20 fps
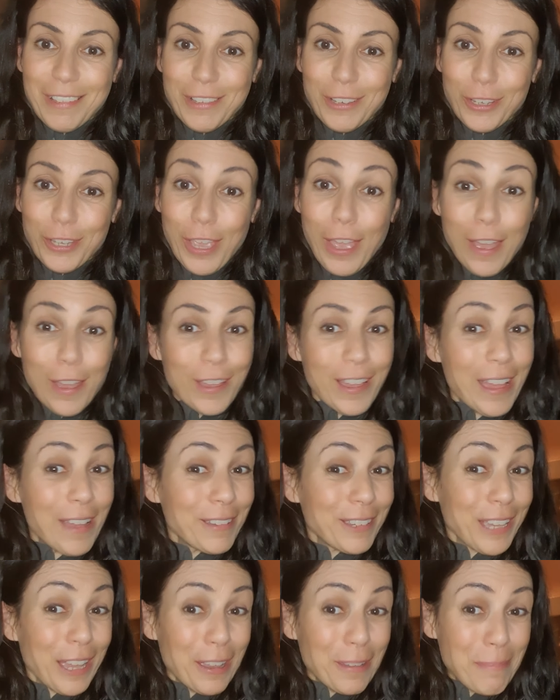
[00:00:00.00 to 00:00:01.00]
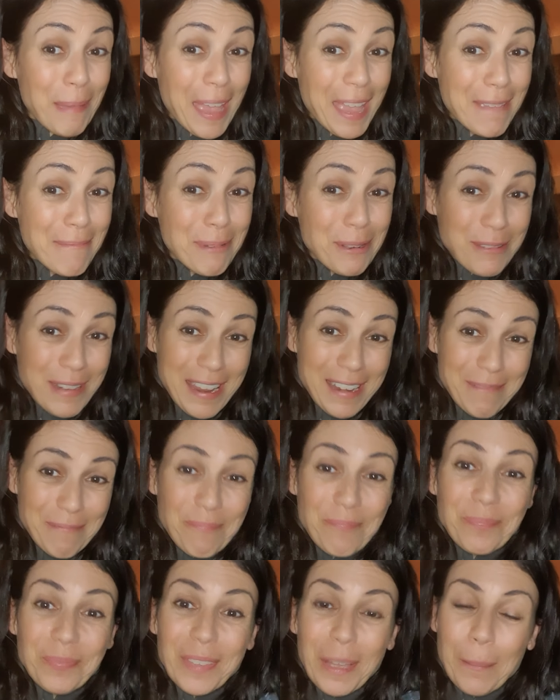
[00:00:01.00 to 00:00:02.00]
co uh, copaiba in
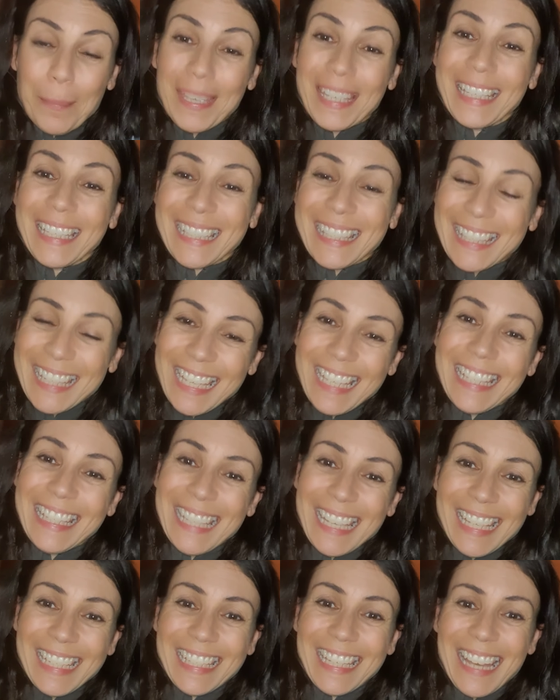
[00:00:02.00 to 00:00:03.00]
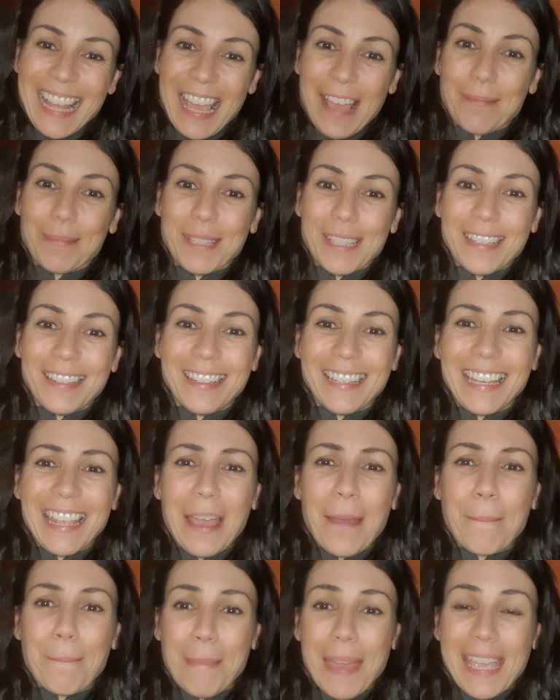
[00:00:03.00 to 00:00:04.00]
because this is an absolutely
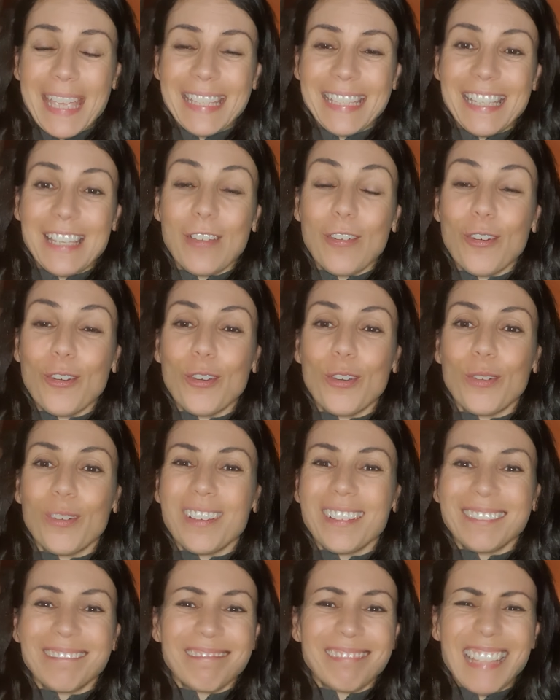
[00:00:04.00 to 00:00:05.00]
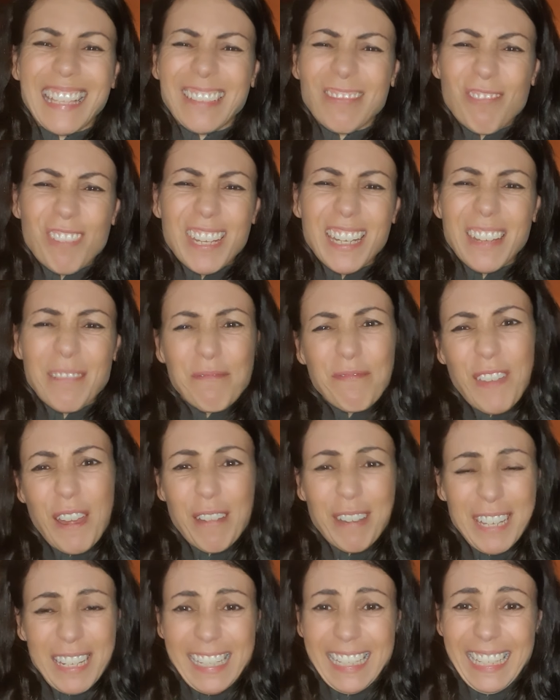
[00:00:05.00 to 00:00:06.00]
amazing oil there's really
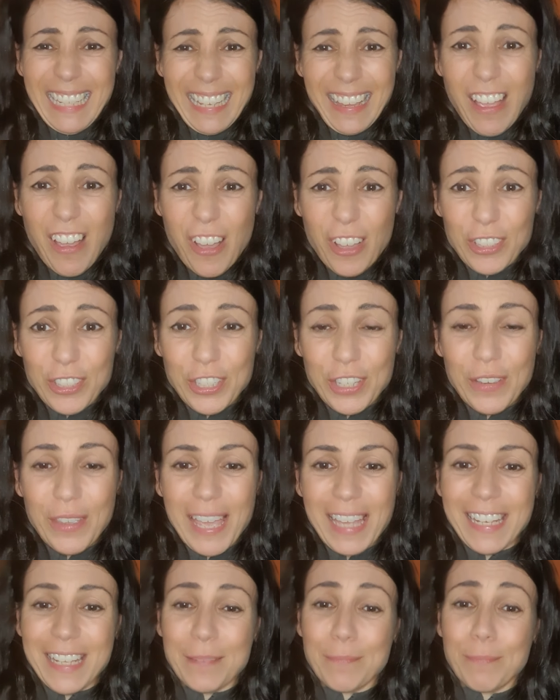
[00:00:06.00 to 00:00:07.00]
very little it can't do and it's